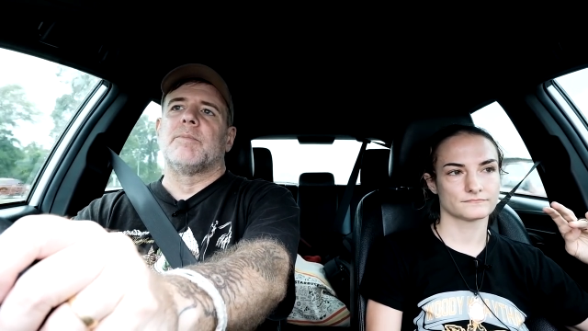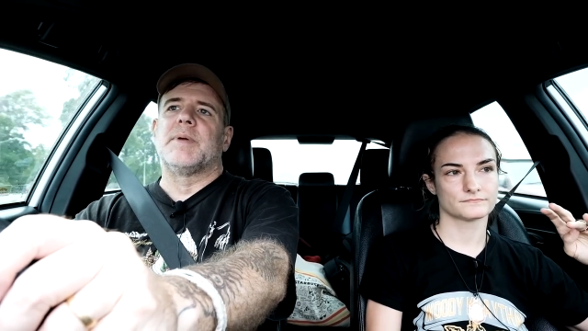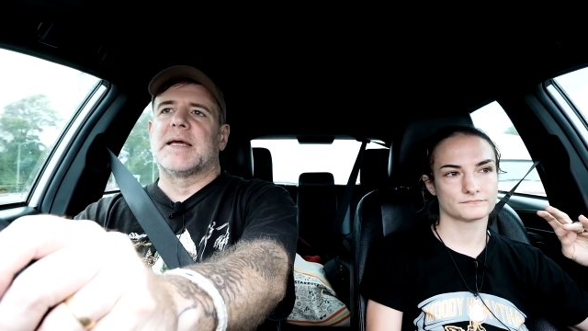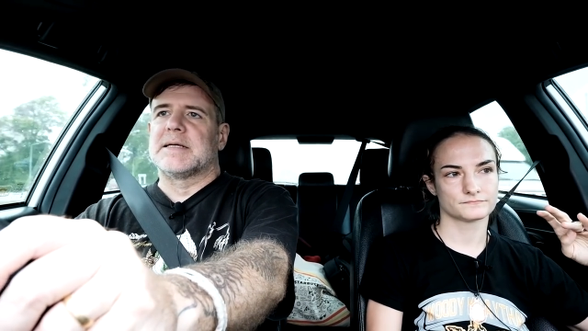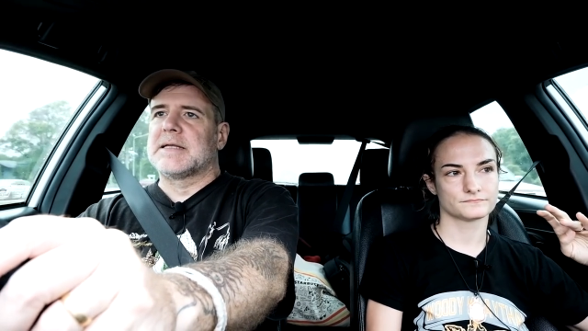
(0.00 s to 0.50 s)

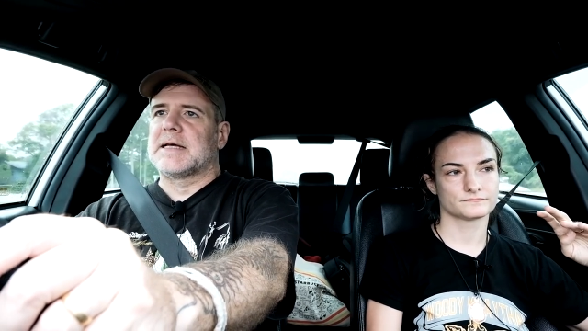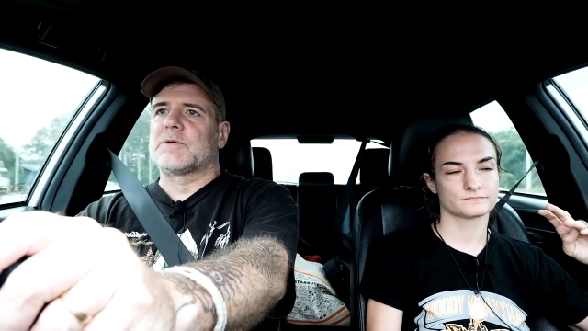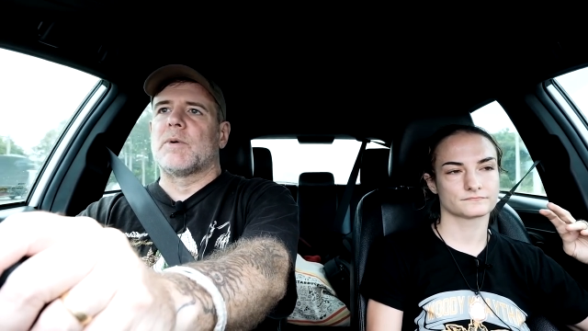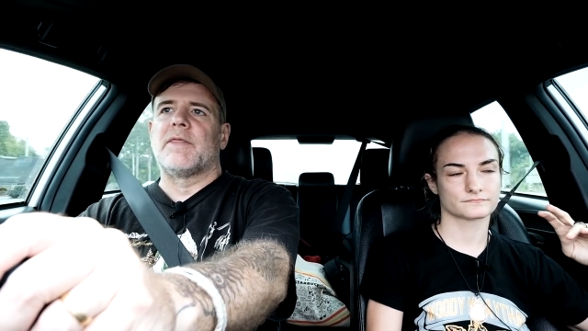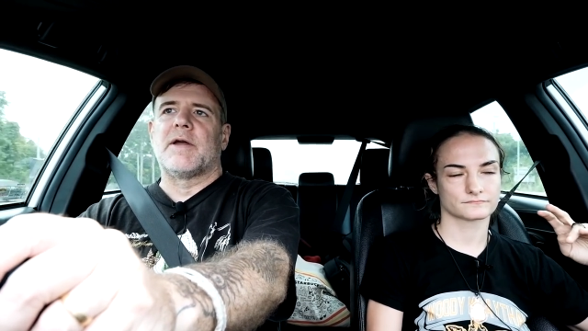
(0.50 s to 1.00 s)
Speaker 1: because
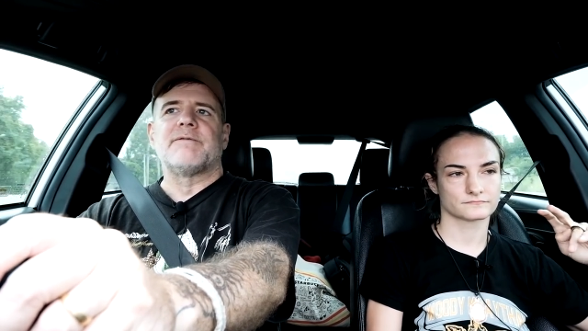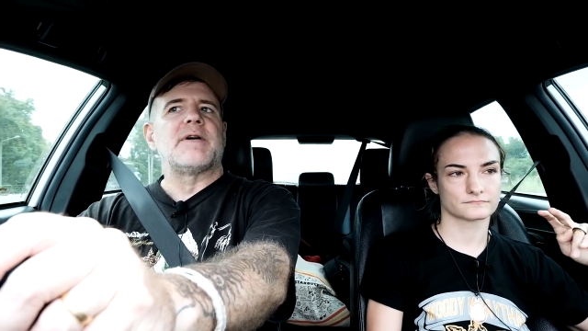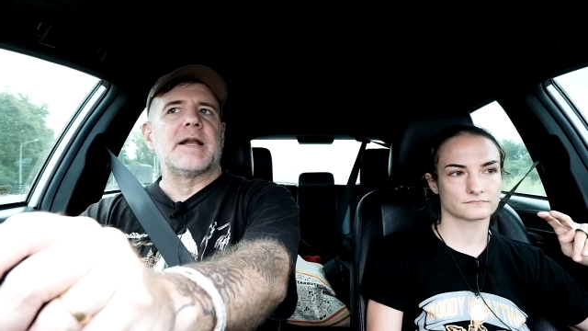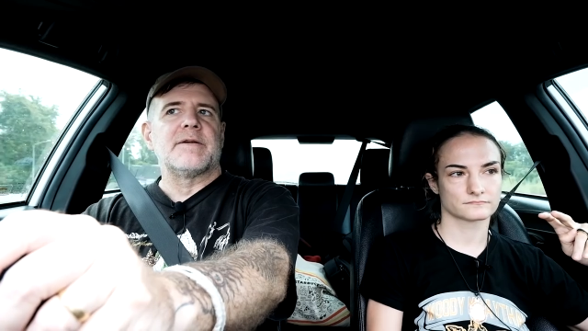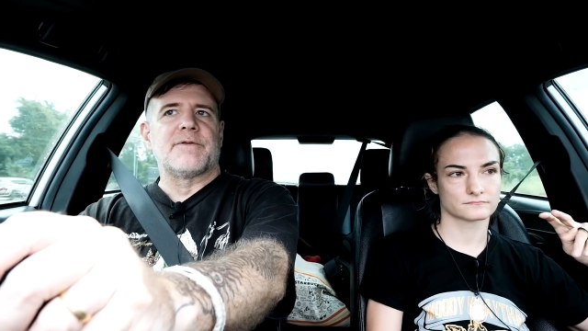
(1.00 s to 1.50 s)
that's when they're
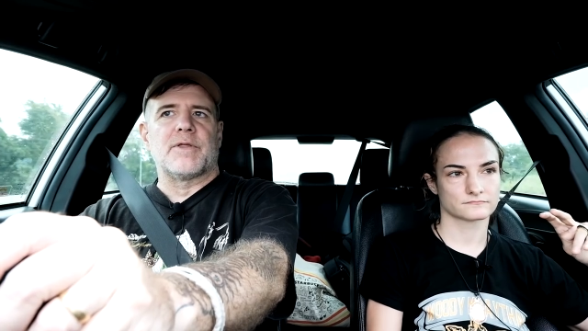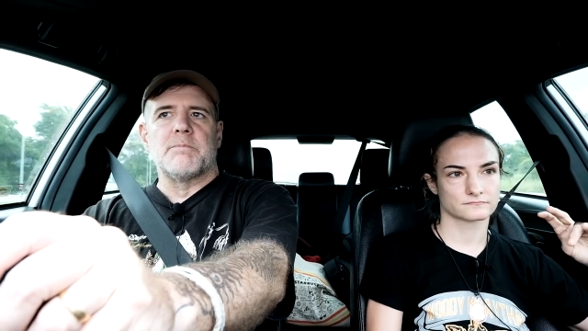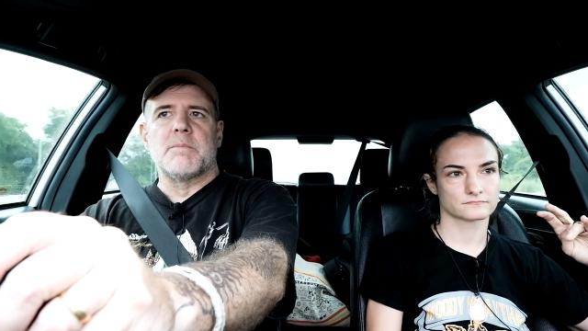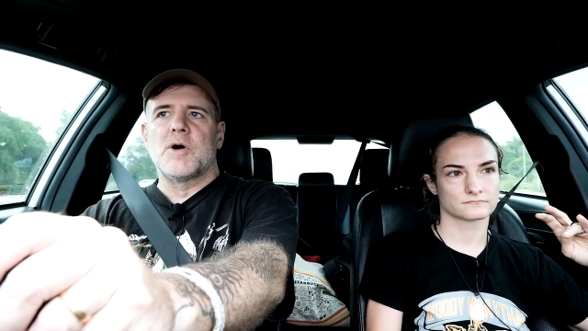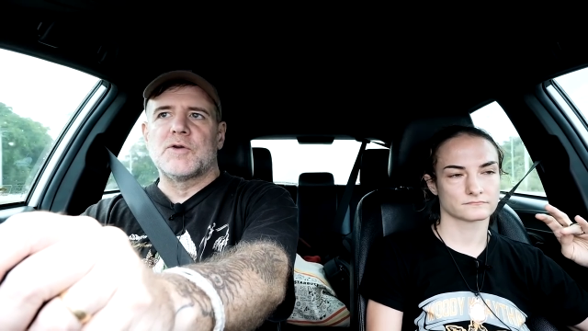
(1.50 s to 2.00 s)
fighting for the
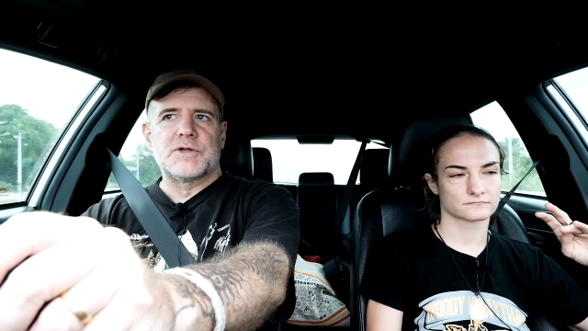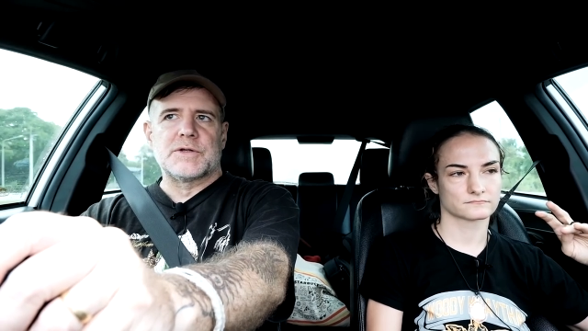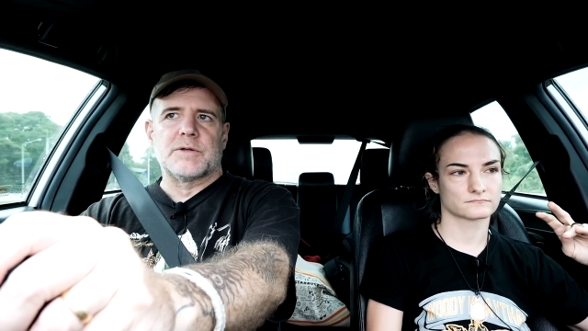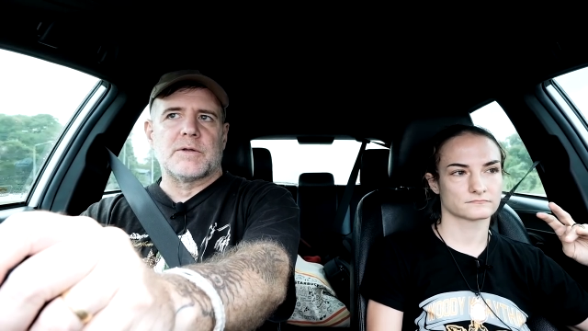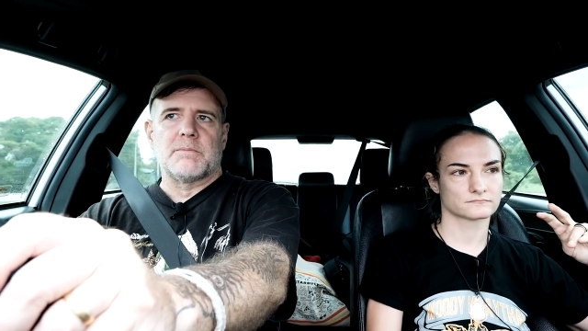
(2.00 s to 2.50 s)
most
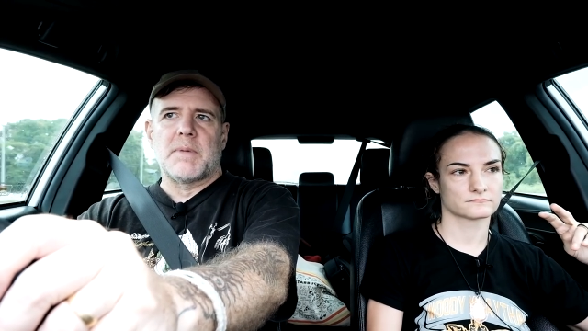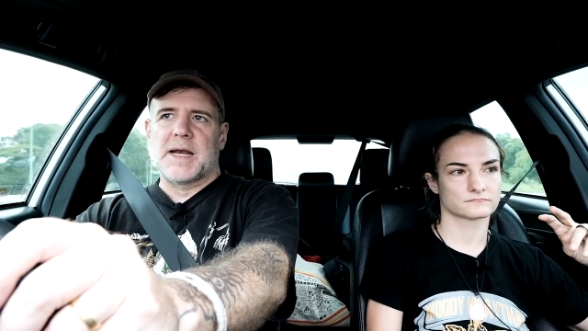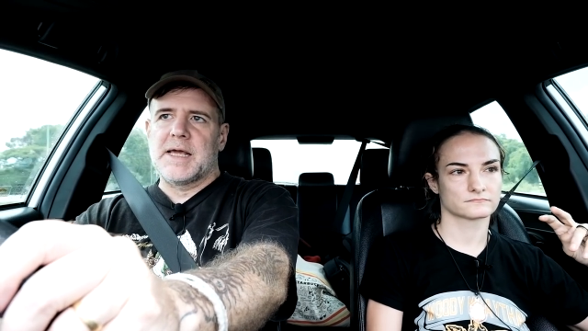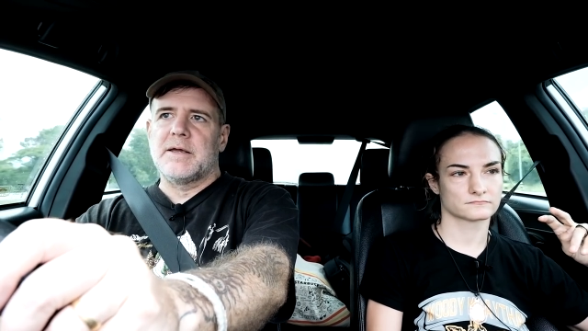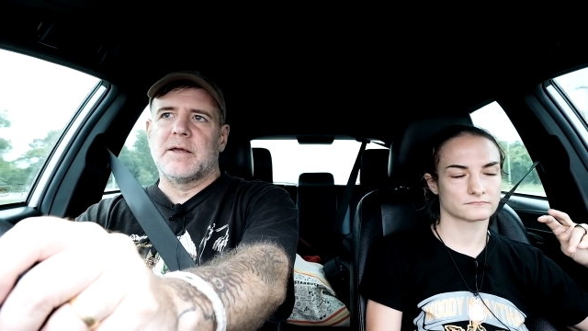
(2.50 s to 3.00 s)

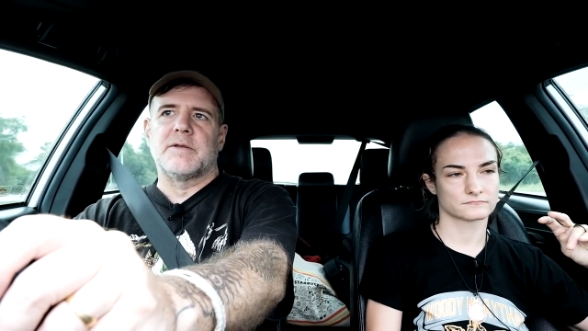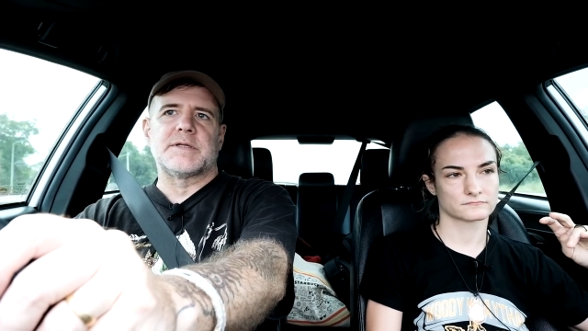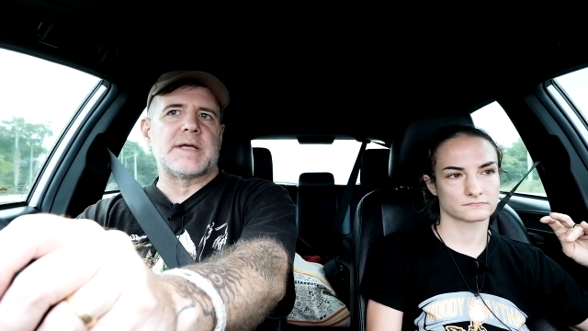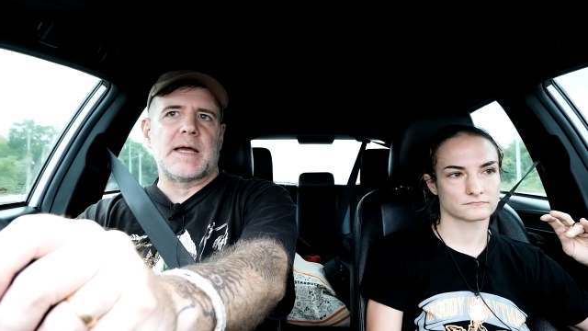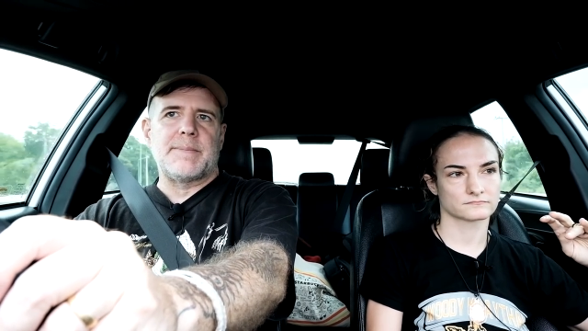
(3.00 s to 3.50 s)
money in
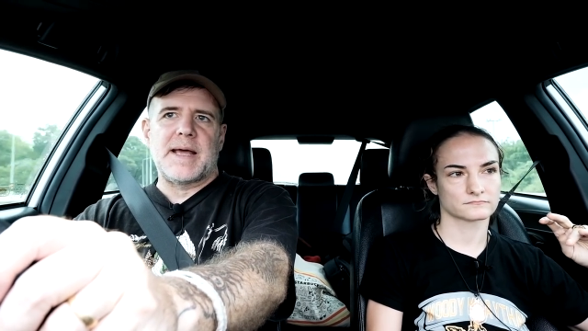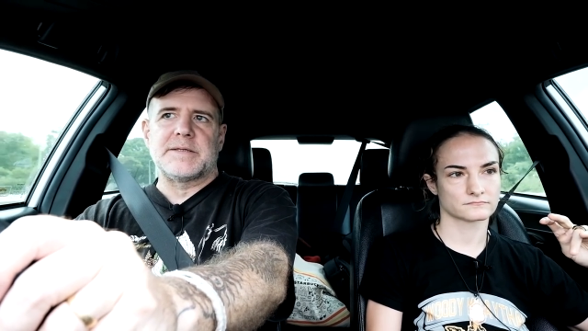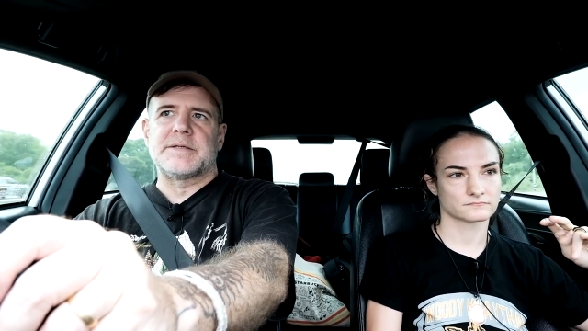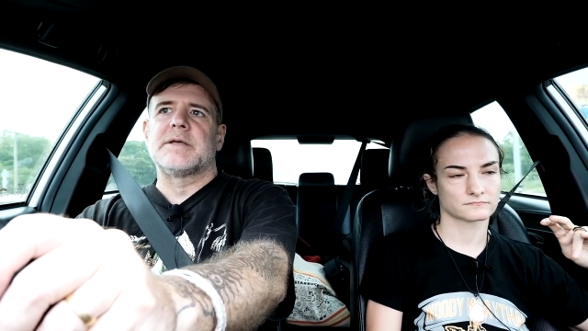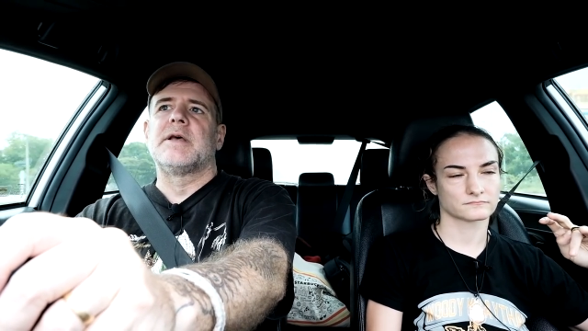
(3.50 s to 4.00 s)
side
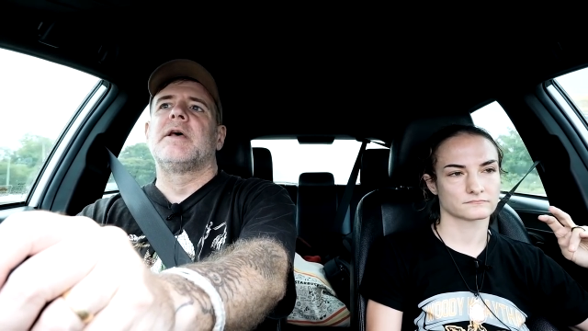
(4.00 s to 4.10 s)
bets.